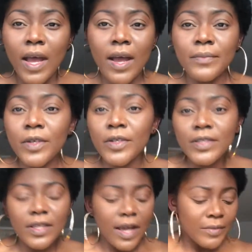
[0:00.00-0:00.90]
I'm
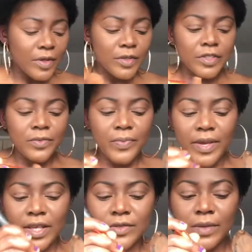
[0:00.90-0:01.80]
not going to
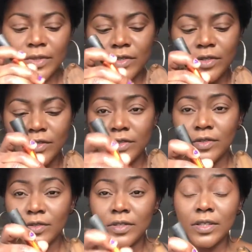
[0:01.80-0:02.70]
bake, so I'm just going to
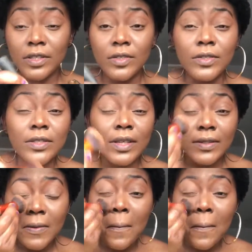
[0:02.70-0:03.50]
use this to set.